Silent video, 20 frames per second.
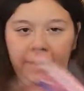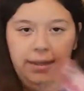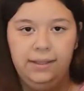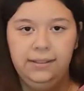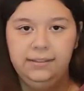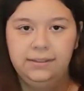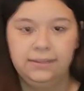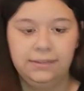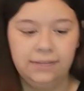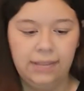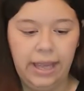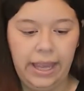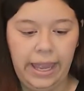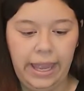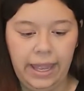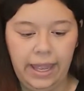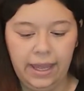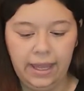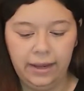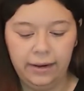this,
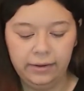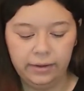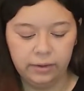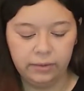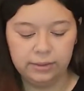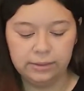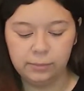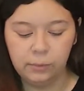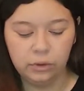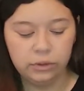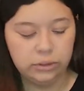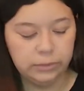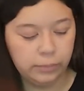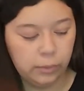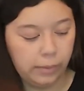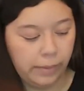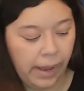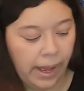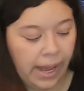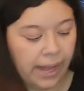and there was
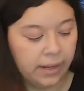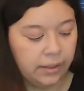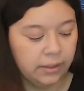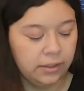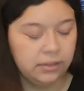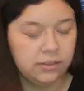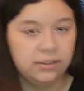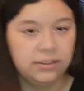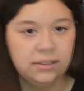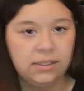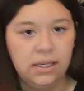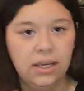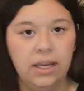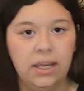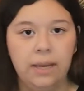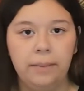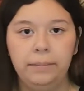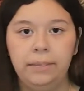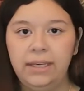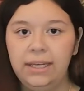multiple patterns,
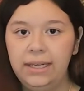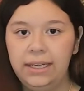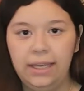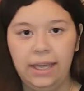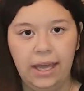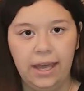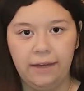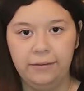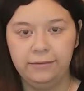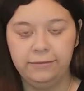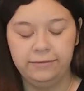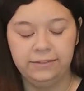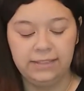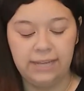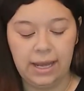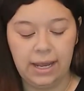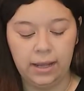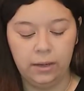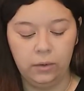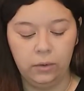PDF
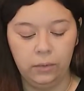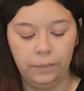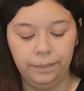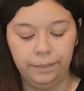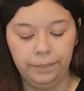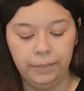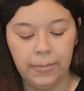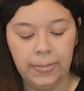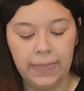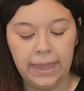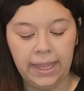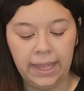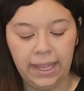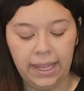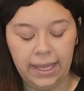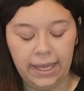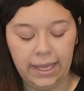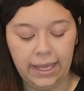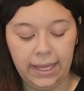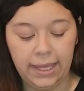style,
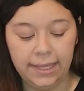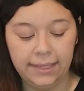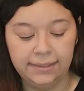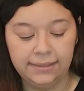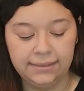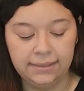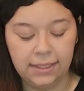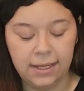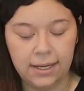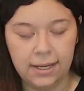and